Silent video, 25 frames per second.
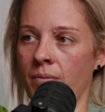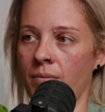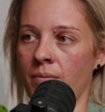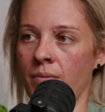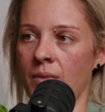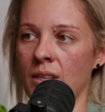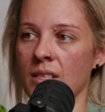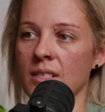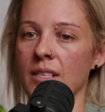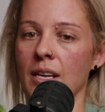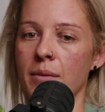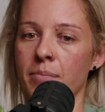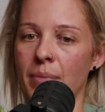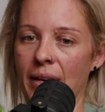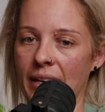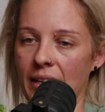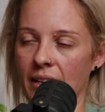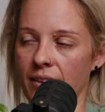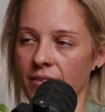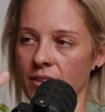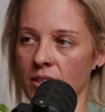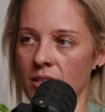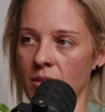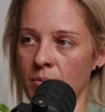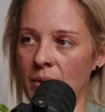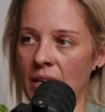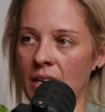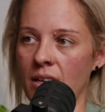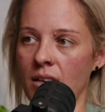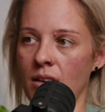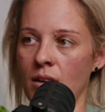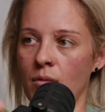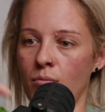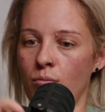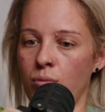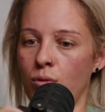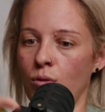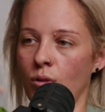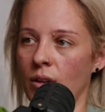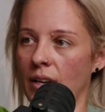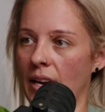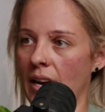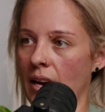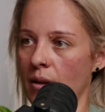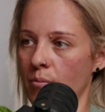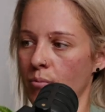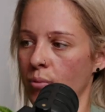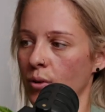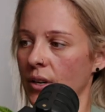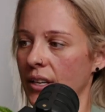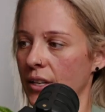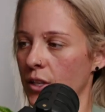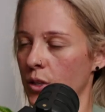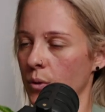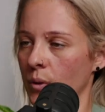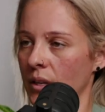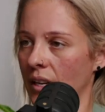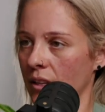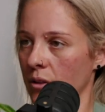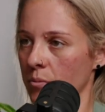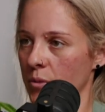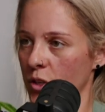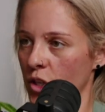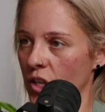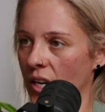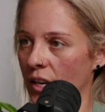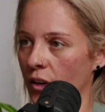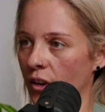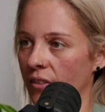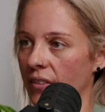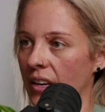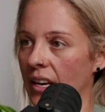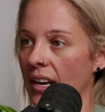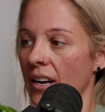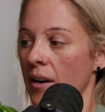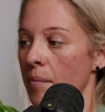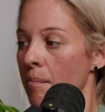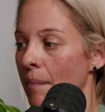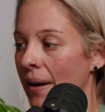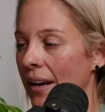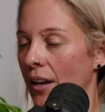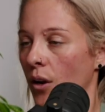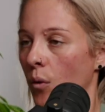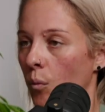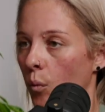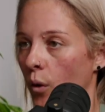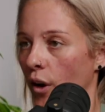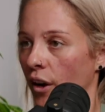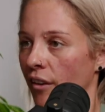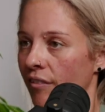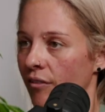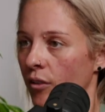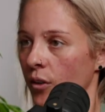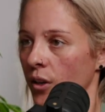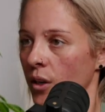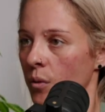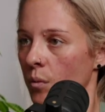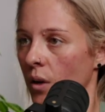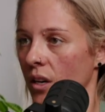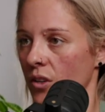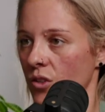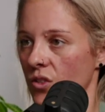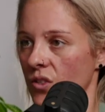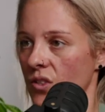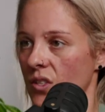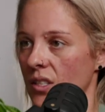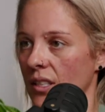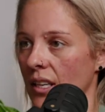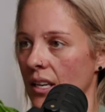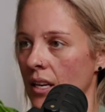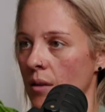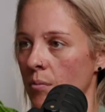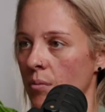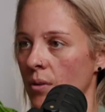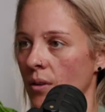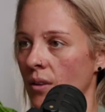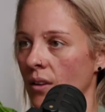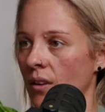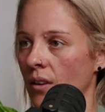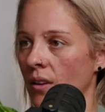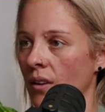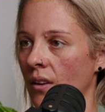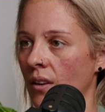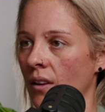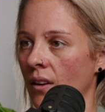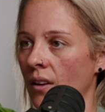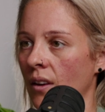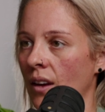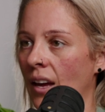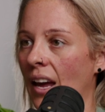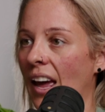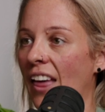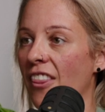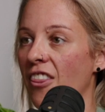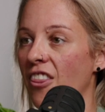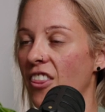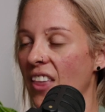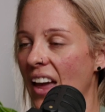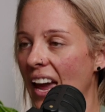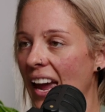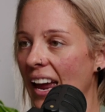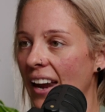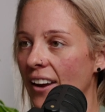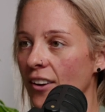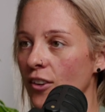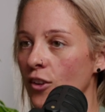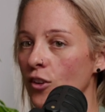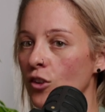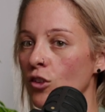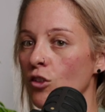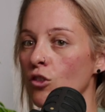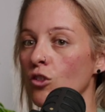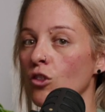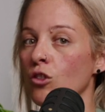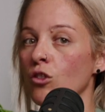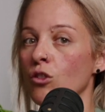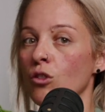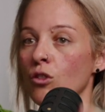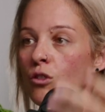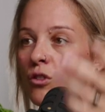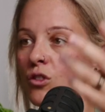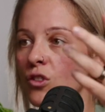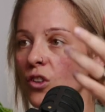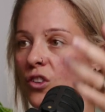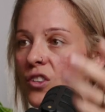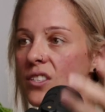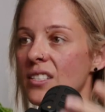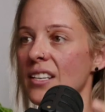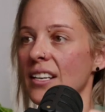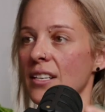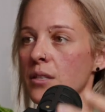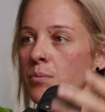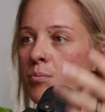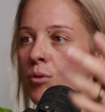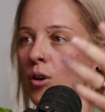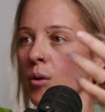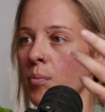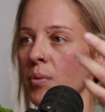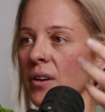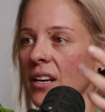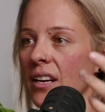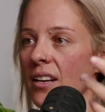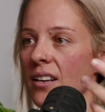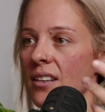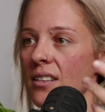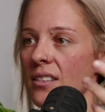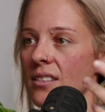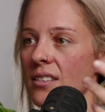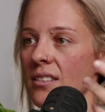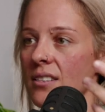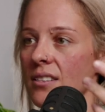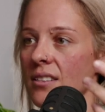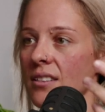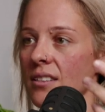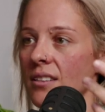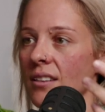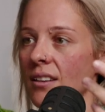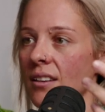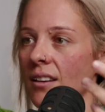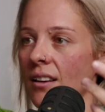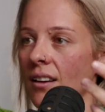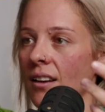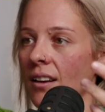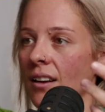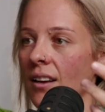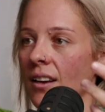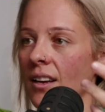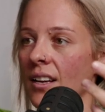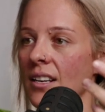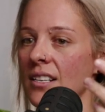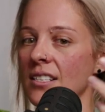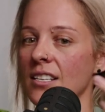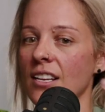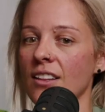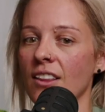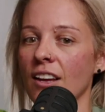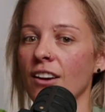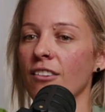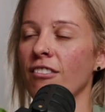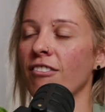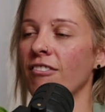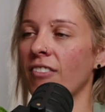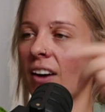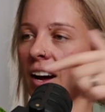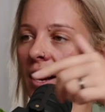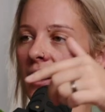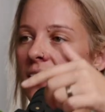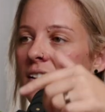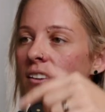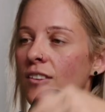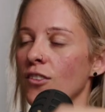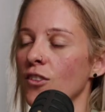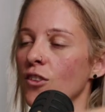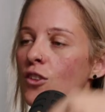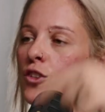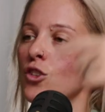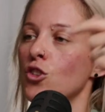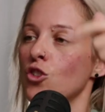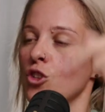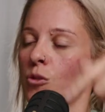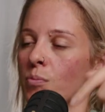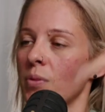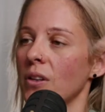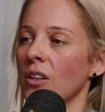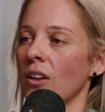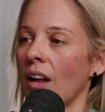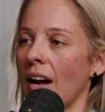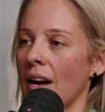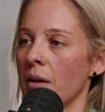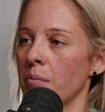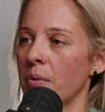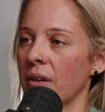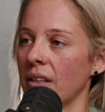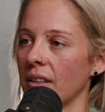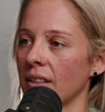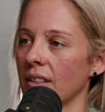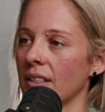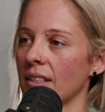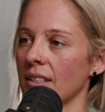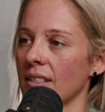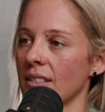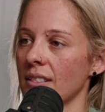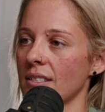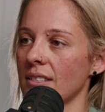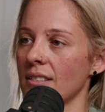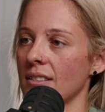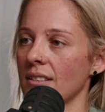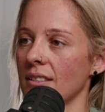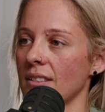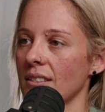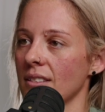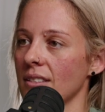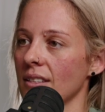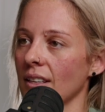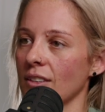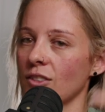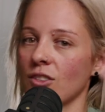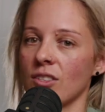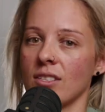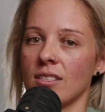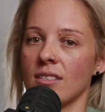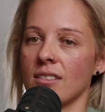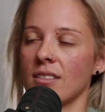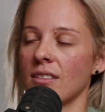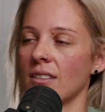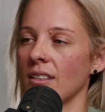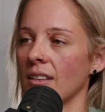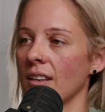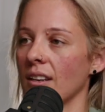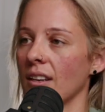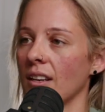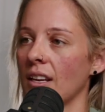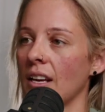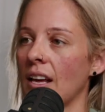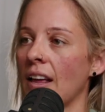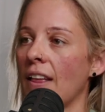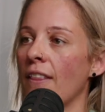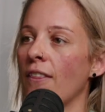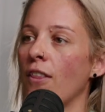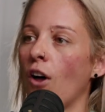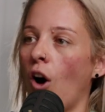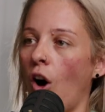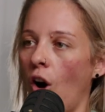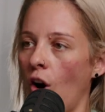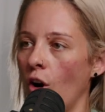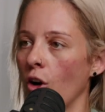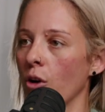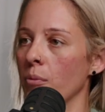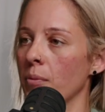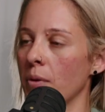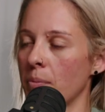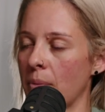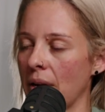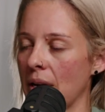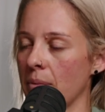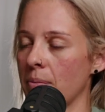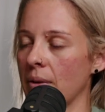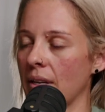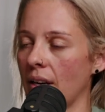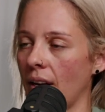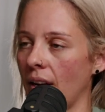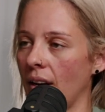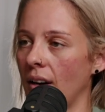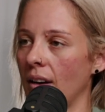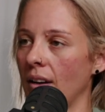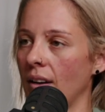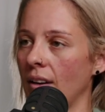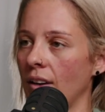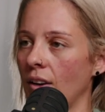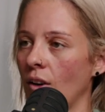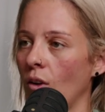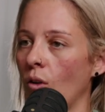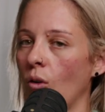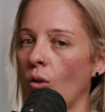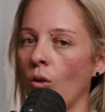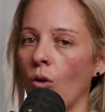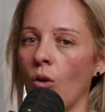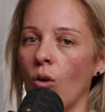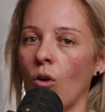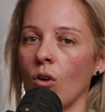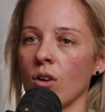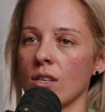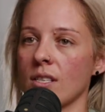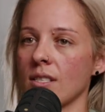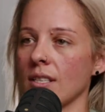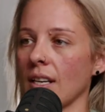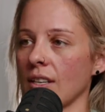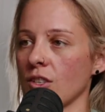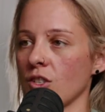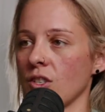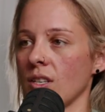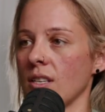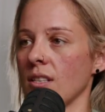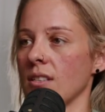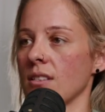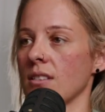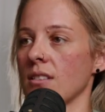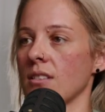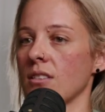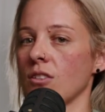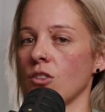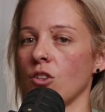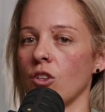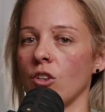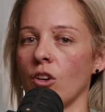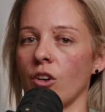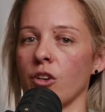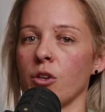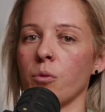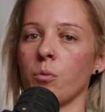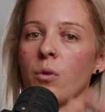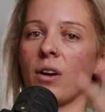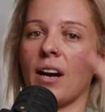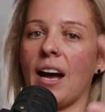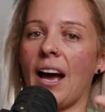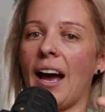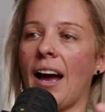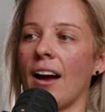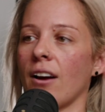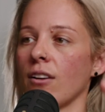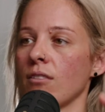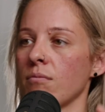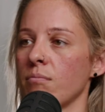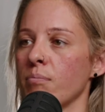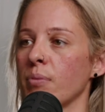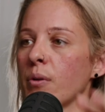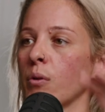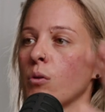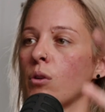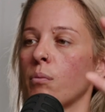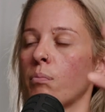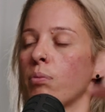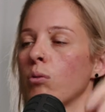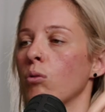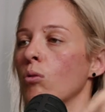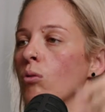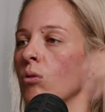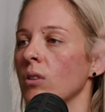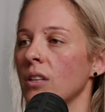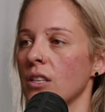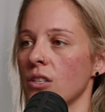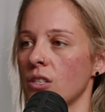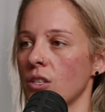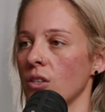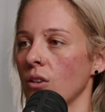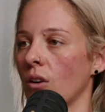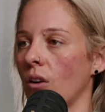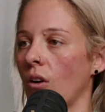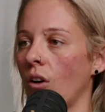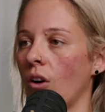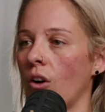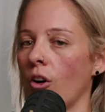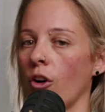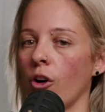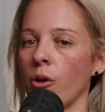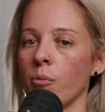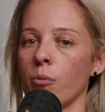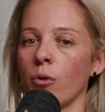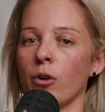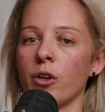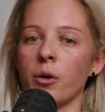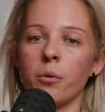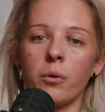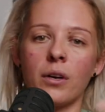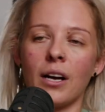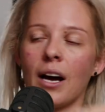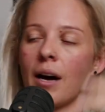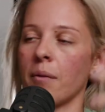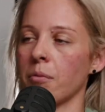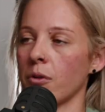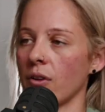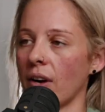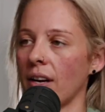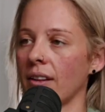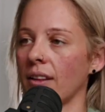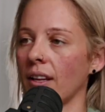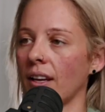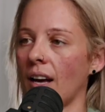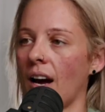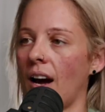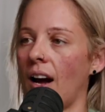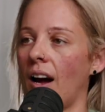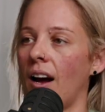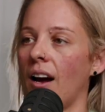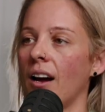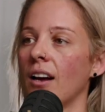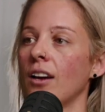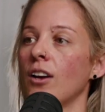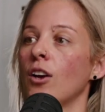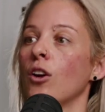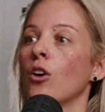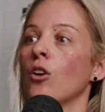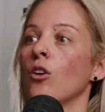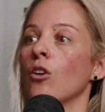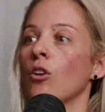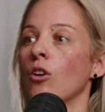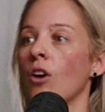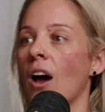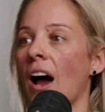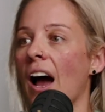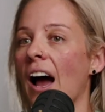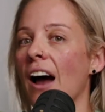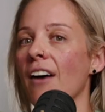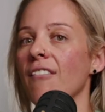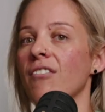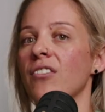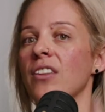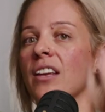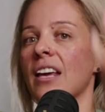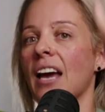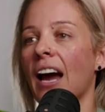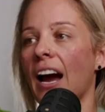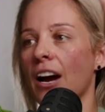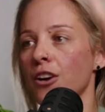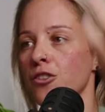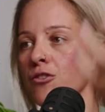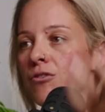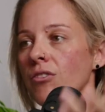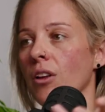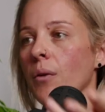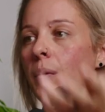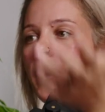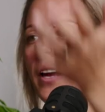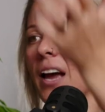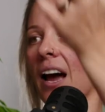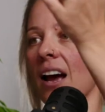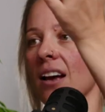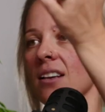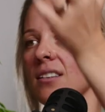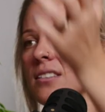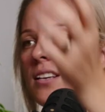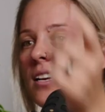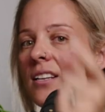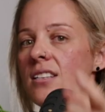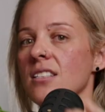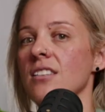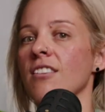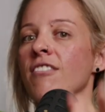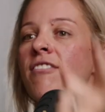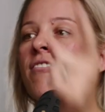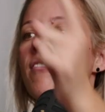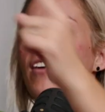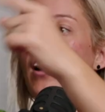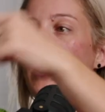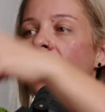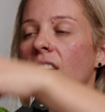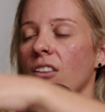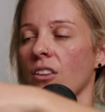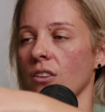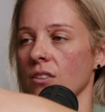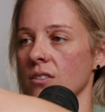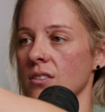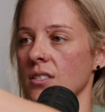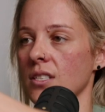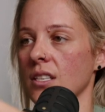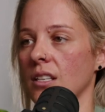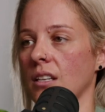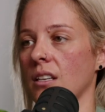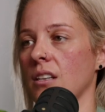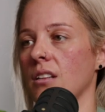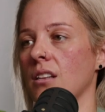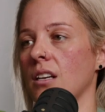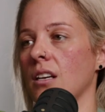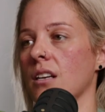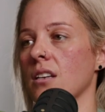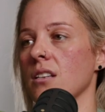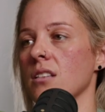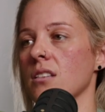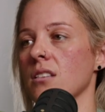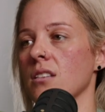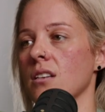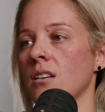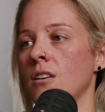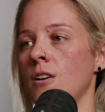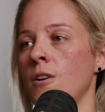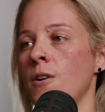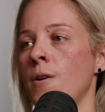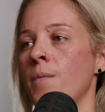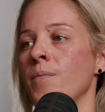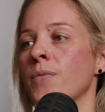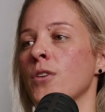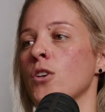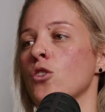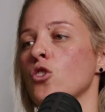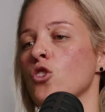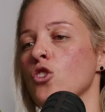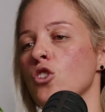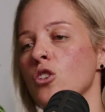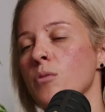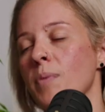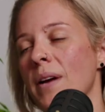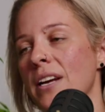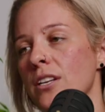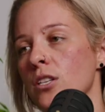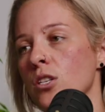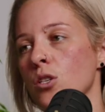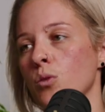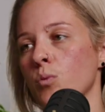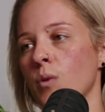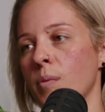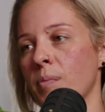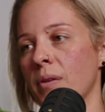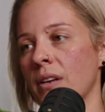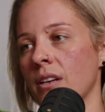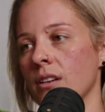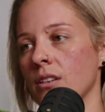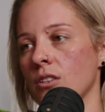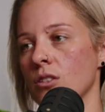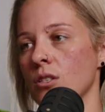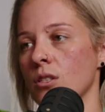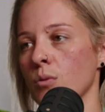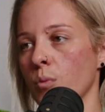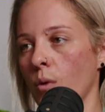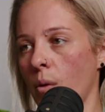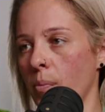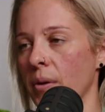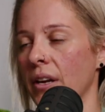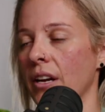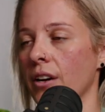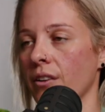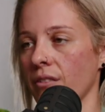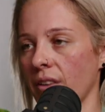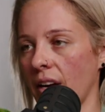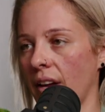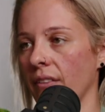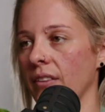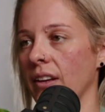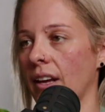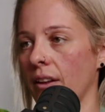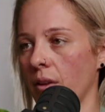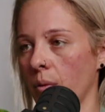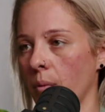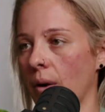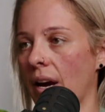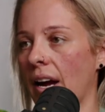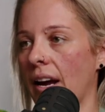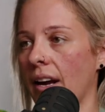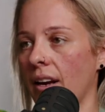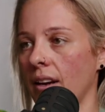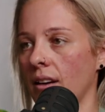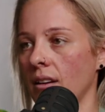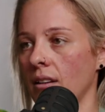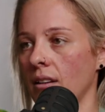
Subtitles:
say, bank, give it to me, pull it out, put it into another machine over here to make it work for you whilst you sleep. And then you use those next properties to then fund the stupid liabilities, such as the home, the PPR, or such as, you know, you want to build a pool into your home or you want to upgrade the car. Have the cash flowing assets fund those silly things. It's just about swapping it around the other way.